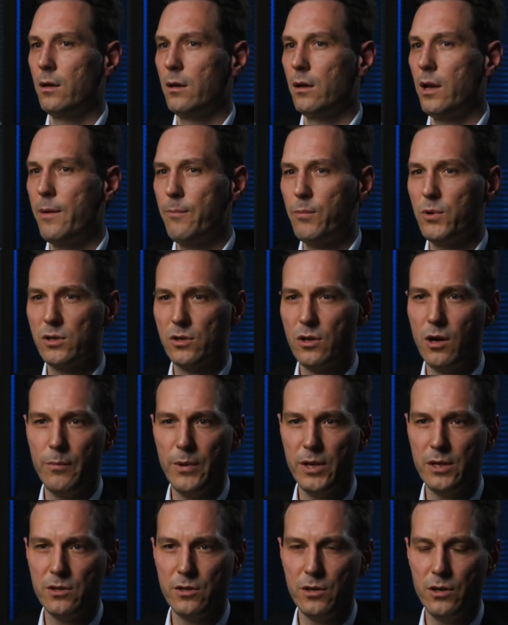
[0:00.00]

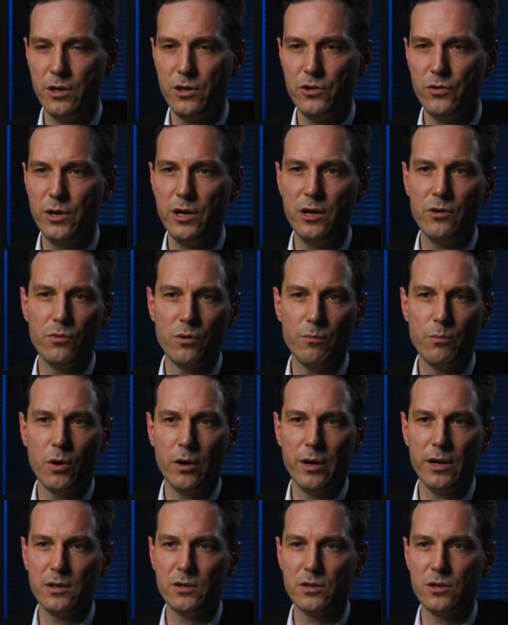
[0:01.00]
Laparoscopic surgery and
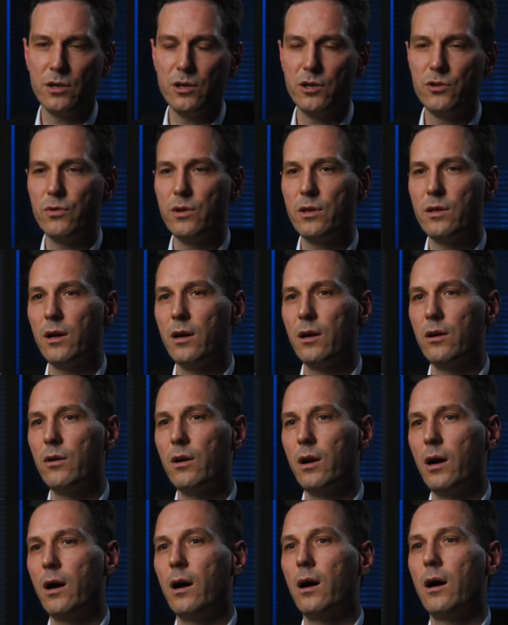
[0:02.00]
robotic surgery,
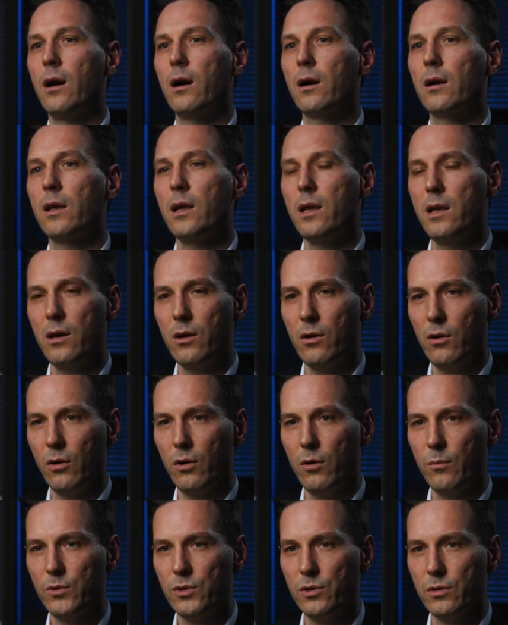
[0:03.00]
though, are keyhole
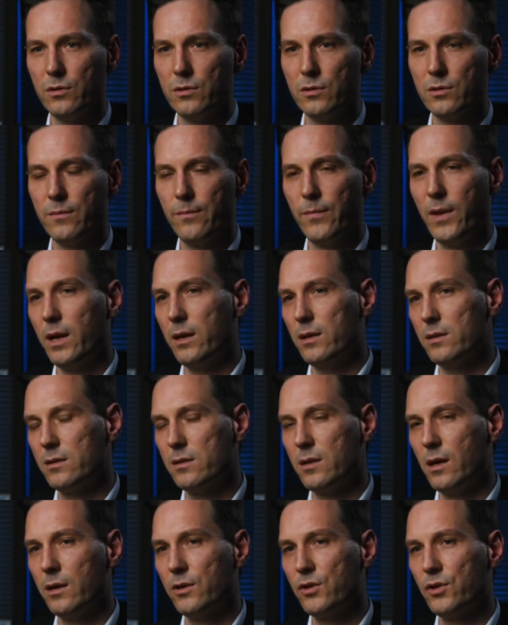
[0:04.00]
options, and as
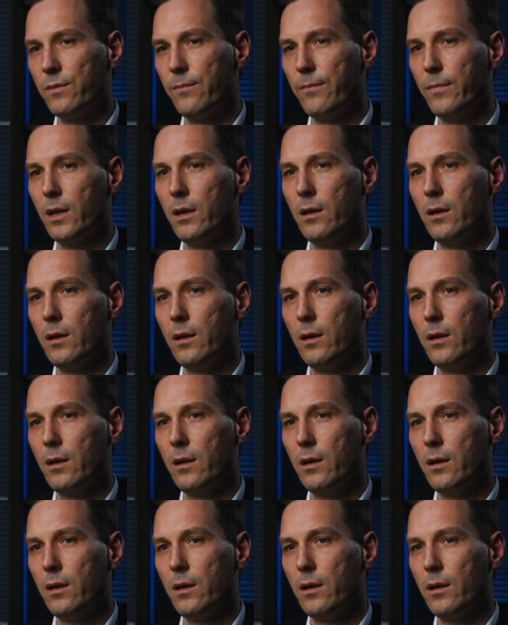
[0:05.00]
such,